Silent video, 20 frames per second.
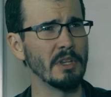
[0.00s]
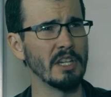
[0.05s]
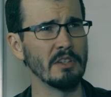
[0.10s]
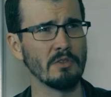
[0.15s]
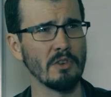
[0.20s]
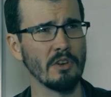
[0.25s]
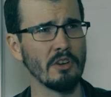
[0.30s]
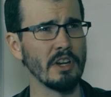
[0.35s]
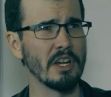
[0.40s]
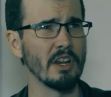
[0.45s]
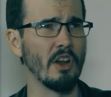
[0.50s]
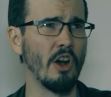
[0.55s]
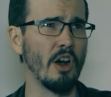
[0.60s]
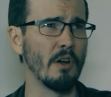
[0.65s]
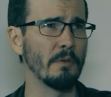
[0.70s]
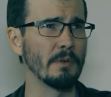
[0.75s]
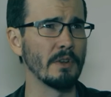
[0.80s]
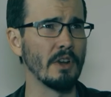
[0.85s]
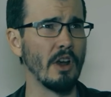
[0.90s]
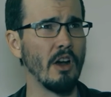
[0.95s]
been drawing
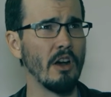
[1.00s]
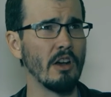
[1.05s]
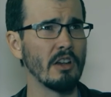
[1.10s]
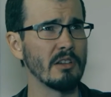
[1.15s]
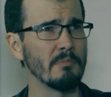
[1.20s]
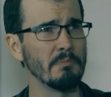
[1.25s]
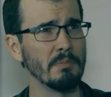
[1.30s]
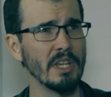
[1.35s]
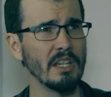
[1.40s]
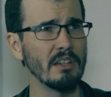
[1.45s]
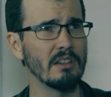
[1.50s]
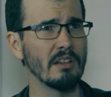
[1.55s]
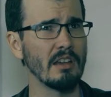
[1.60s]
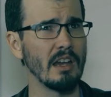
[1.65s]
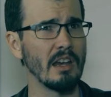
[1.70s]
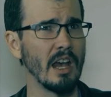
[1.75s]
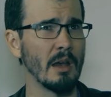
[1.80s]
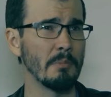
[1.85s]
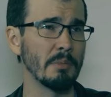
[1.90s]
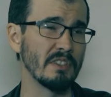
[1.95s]
off and on a bit
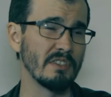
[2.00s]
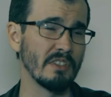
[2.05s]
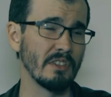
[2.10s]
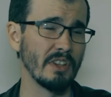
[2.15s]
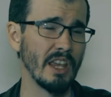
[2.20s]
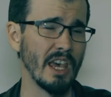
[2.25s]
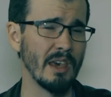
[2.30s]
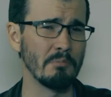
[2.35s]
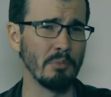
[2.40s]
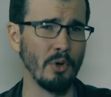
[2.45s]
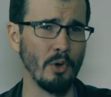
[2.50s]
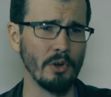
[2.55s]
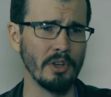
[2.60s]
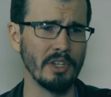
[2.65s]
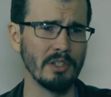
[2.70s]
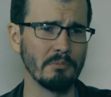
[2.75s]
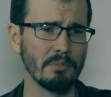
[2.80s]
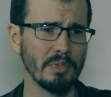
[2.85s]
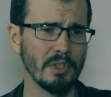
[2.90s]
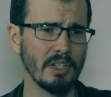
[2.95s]
up until that
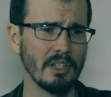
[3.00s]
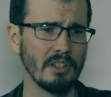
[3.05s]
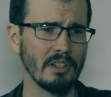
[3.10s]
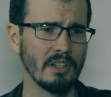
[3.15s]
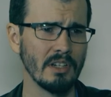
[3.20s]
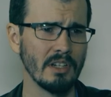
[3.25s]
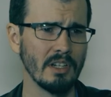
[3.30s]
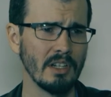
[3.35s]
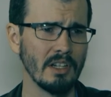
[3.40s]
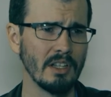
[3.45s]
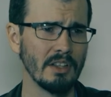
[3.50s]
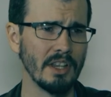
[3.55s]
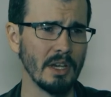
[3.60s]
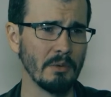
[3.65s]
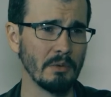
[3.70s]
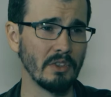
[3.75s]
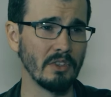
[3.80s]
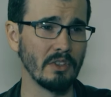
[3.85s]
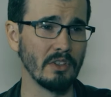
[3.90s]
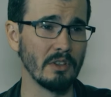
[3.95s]
point, but
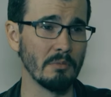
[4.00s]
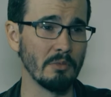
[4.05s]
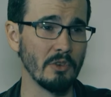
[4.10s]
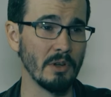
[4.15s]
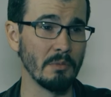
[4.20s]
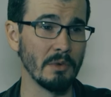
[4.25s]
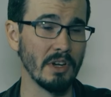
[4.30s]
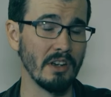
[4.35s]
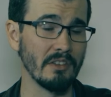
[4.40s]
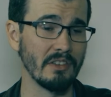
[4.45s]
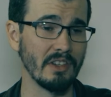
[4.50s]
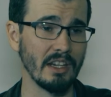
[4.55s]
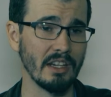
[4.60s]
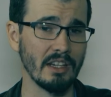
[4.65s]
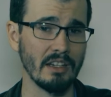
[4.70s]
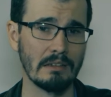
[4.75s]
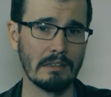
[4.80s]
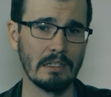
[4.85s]
that was sort of the point where I was like,